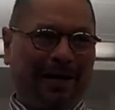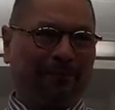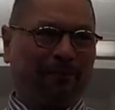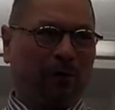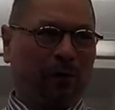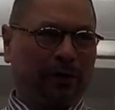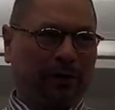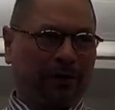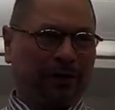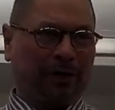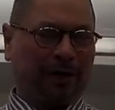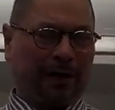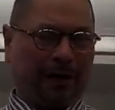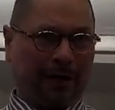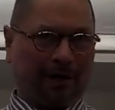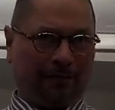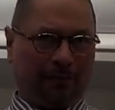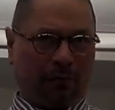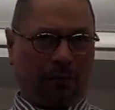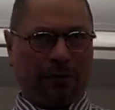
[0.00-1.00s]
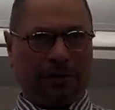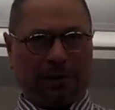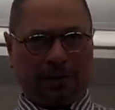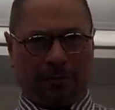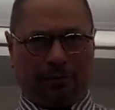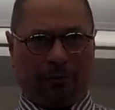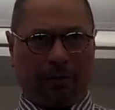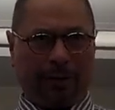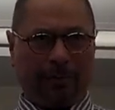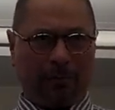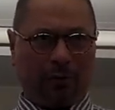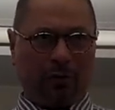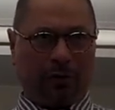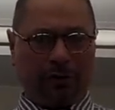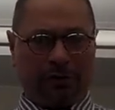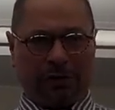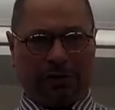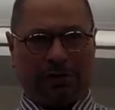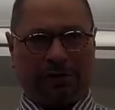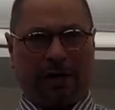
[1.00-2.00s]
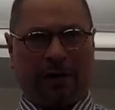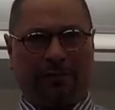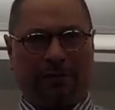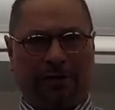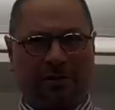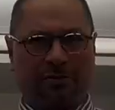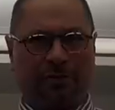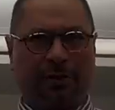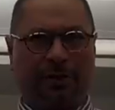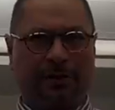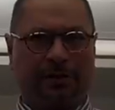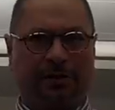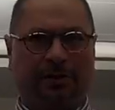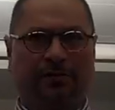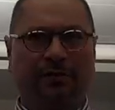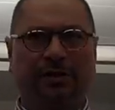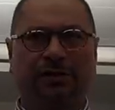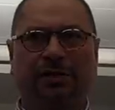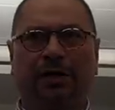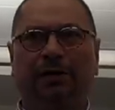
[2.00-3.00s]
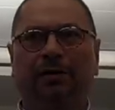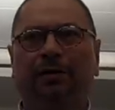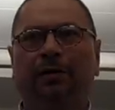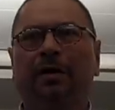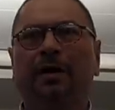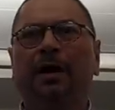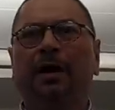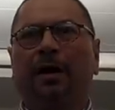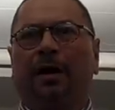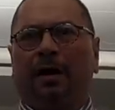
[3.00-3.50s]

I've worked at the California Supreme Court, just down the street at Civic Center.